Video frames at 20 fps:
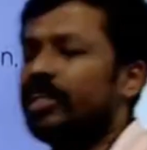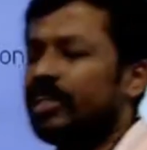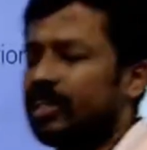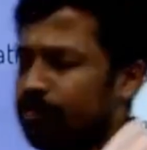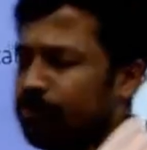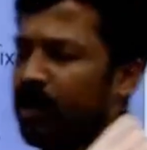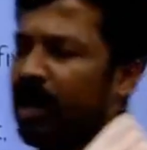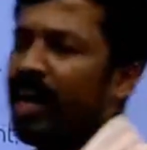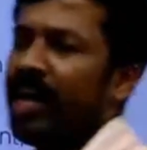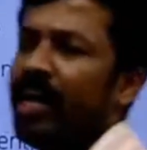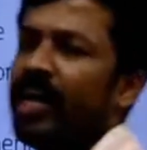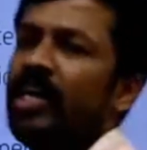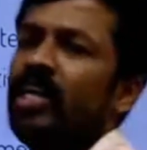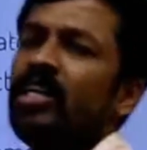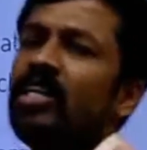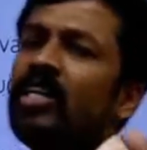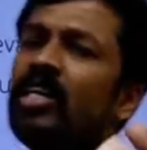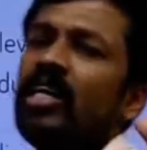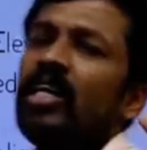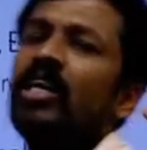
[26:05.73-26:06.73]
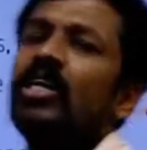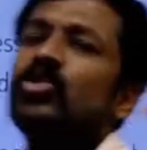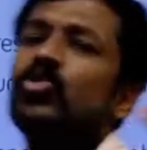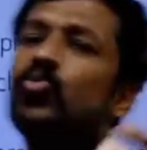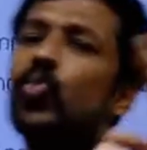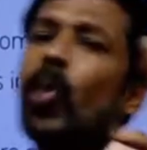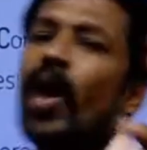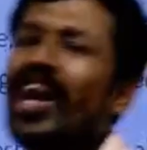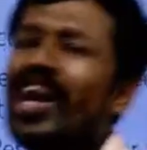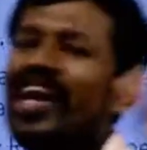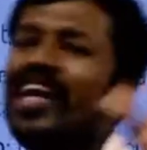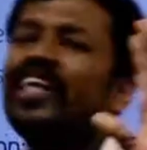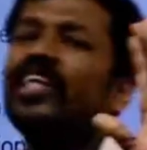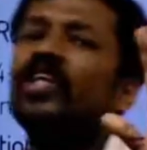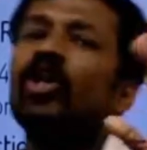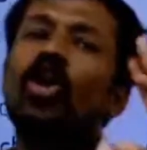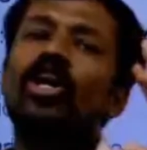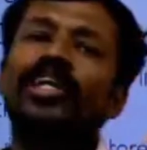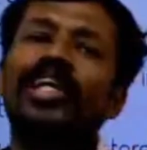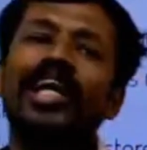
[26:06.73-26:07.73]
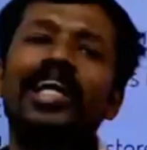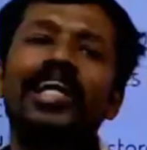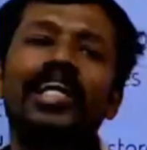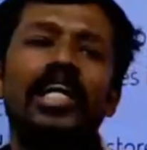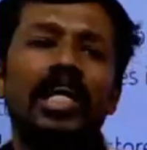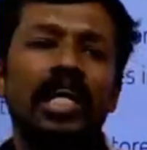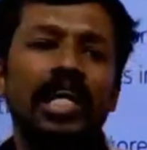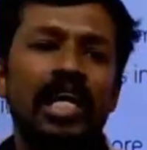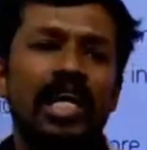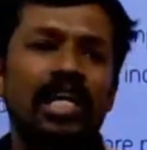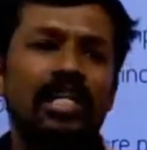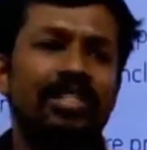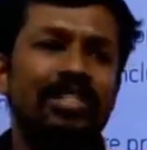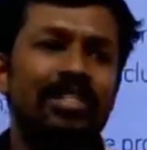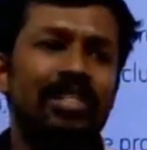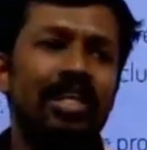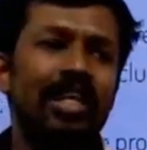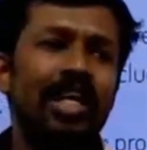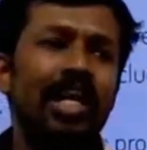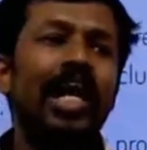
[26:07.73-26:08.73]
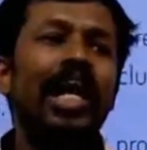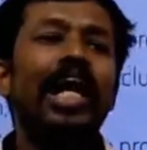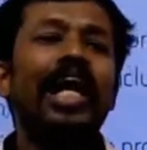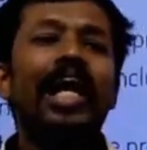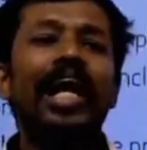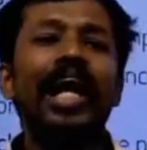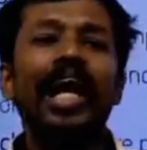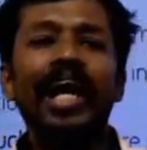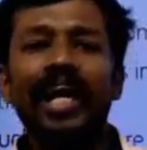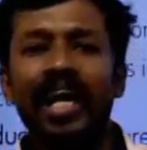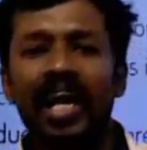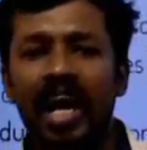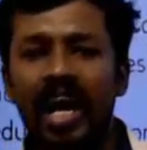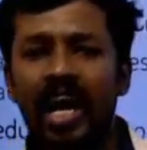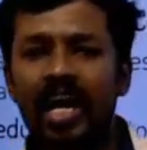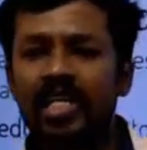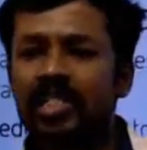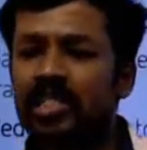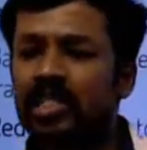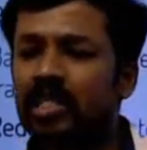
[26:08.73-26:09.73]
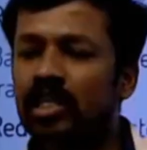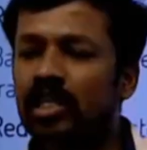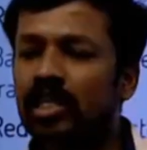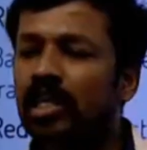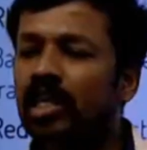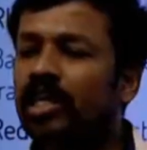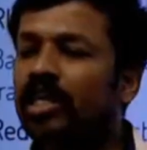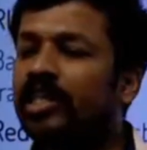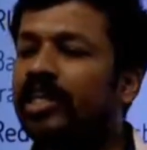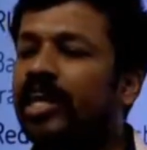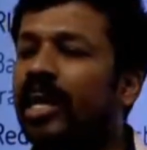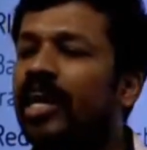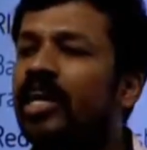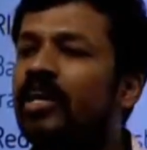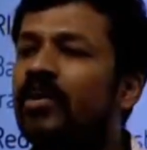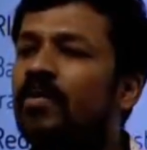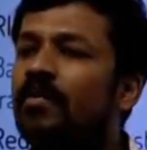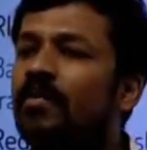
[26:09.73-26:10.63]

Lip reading: pain, swelling or tenderness, redness, then